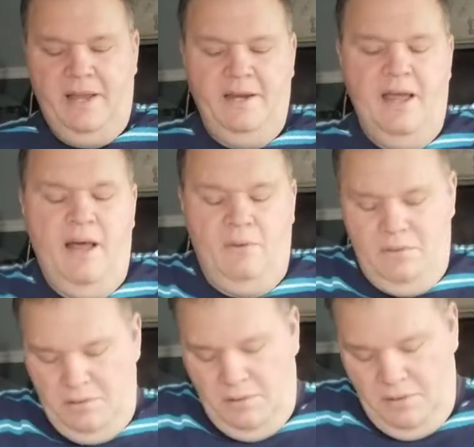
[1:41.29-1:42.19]
can now
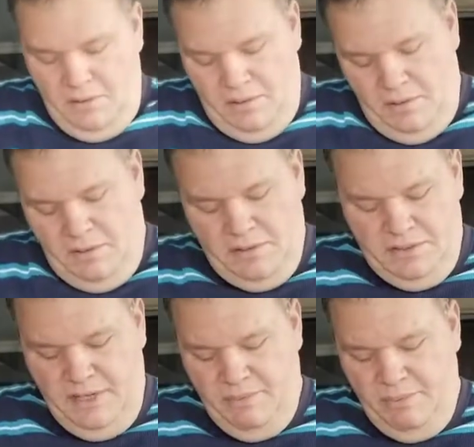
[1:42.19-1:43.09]

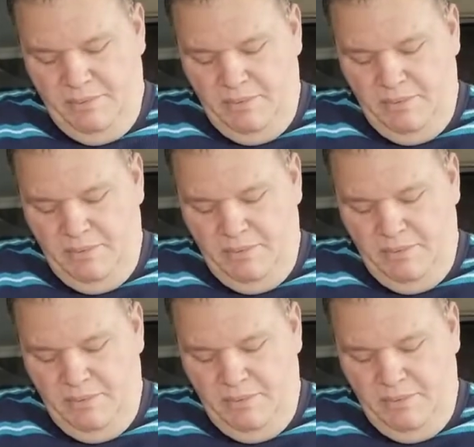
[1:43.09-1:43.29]
zip,